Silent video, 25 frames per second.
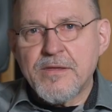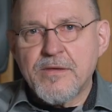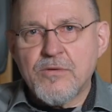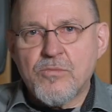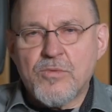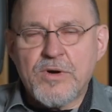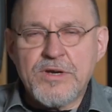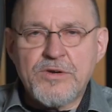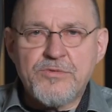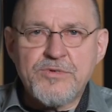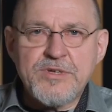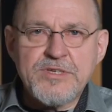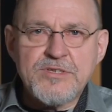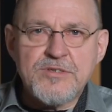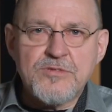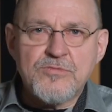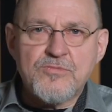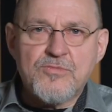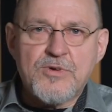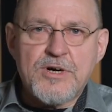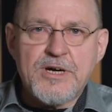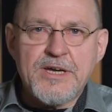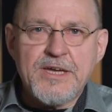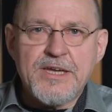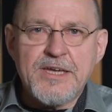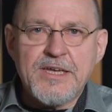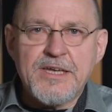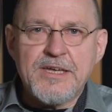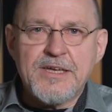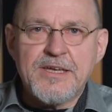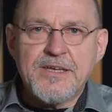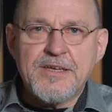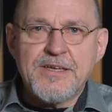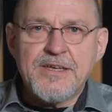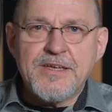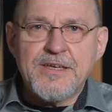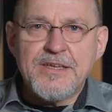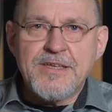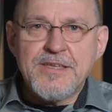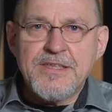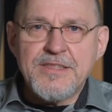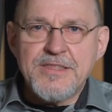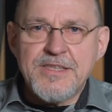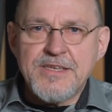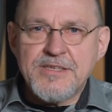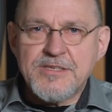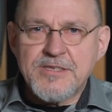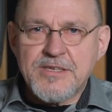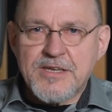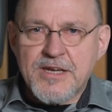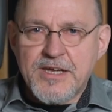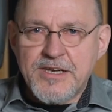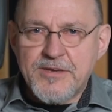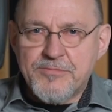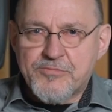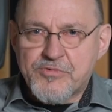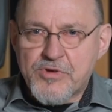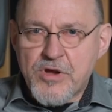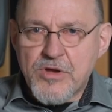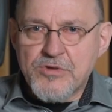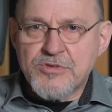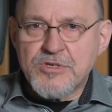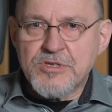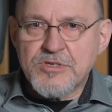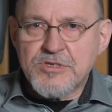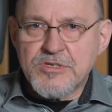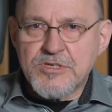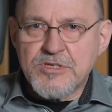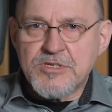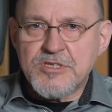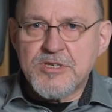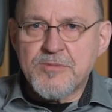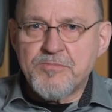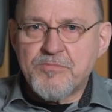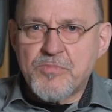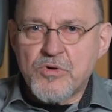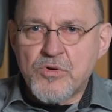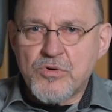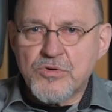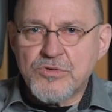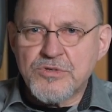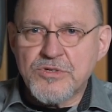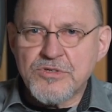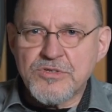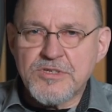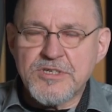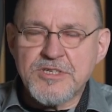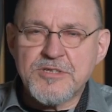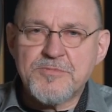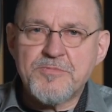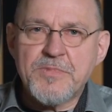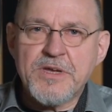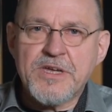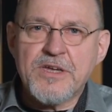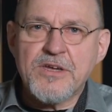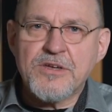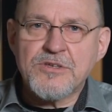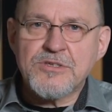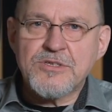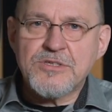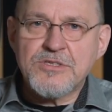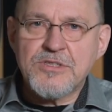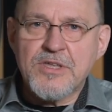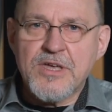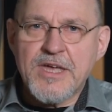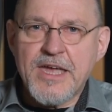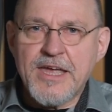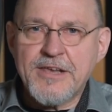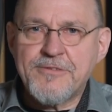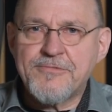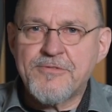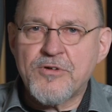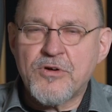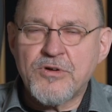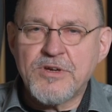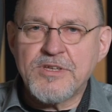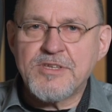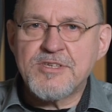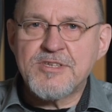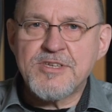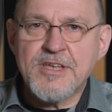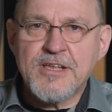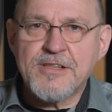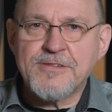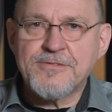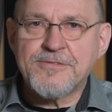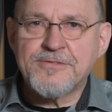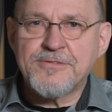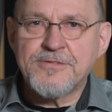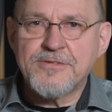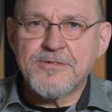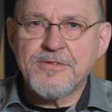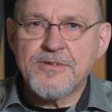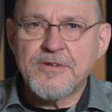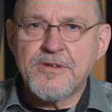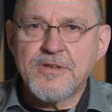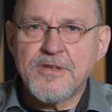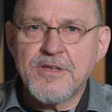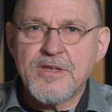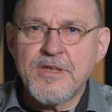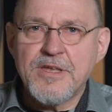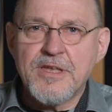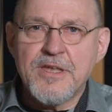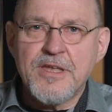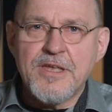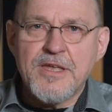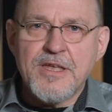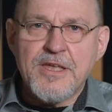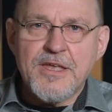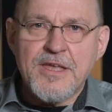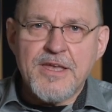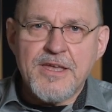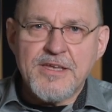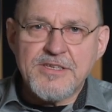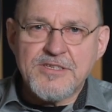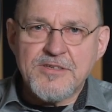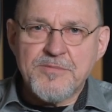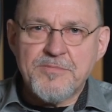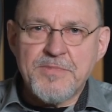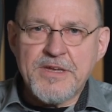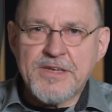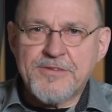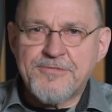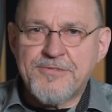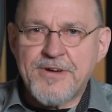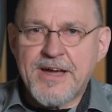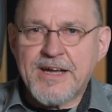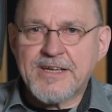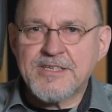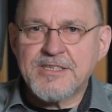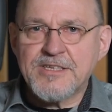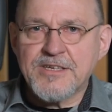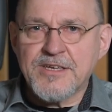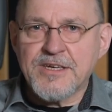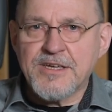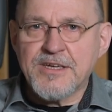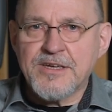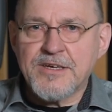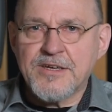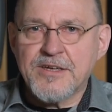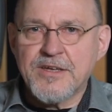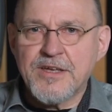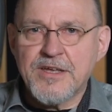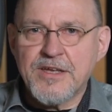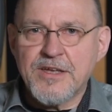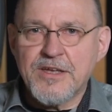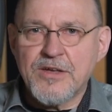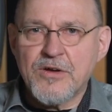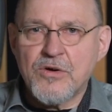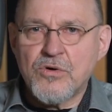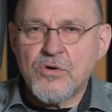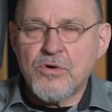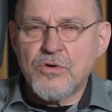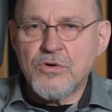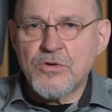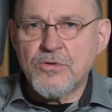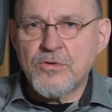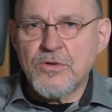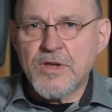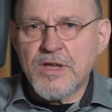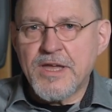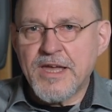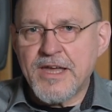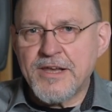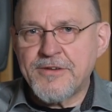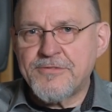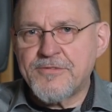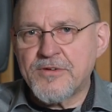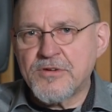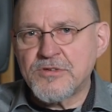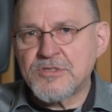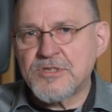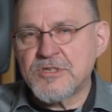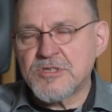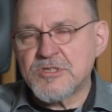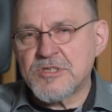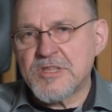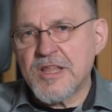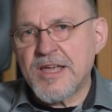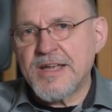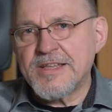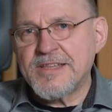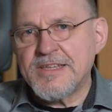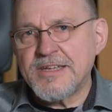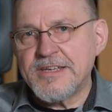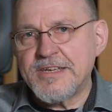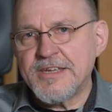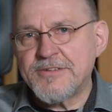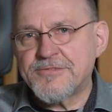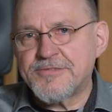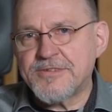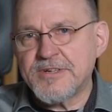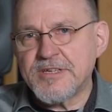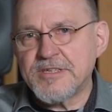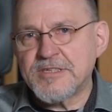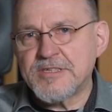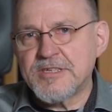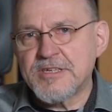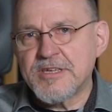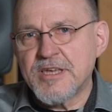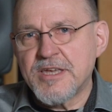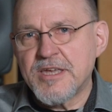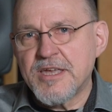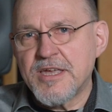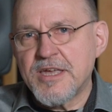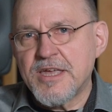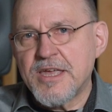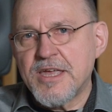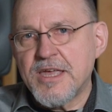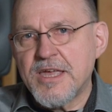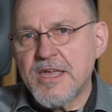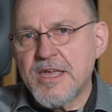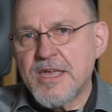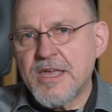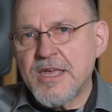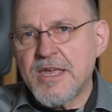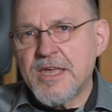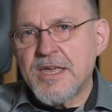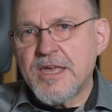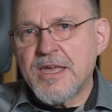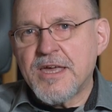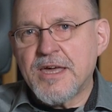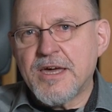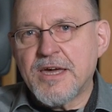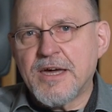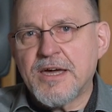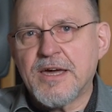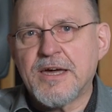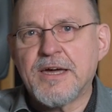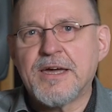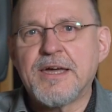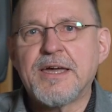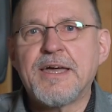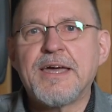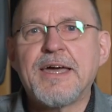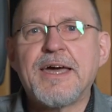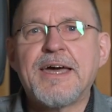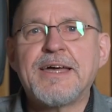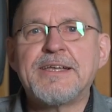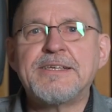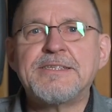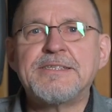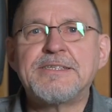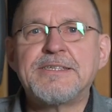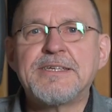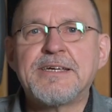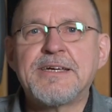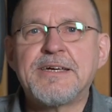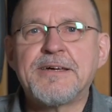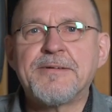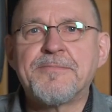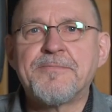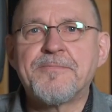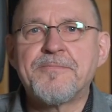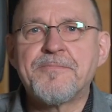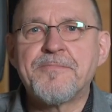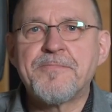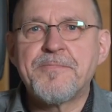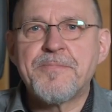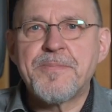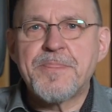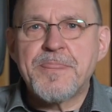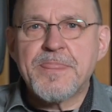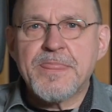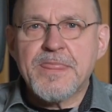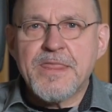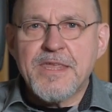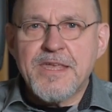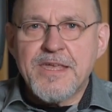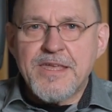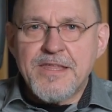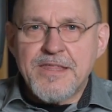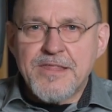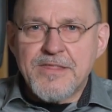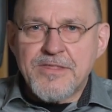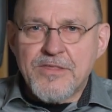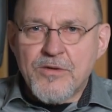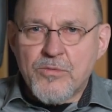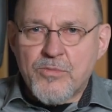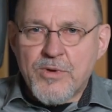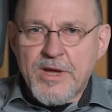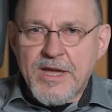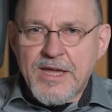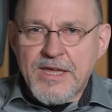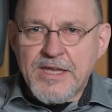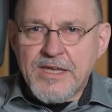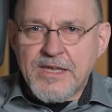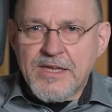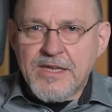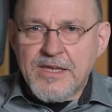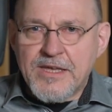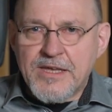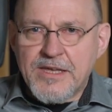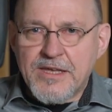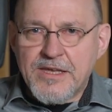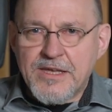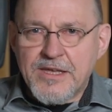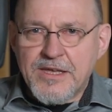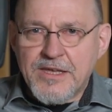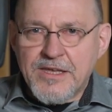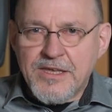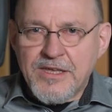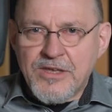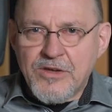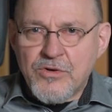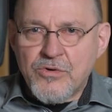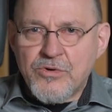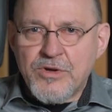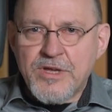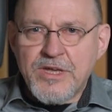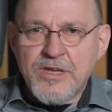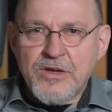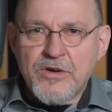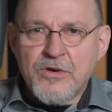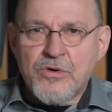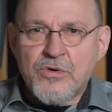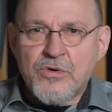One reason why this kind of process is important is because the headphone itself is a big factor here. All headphones are slightly different, and the way you hear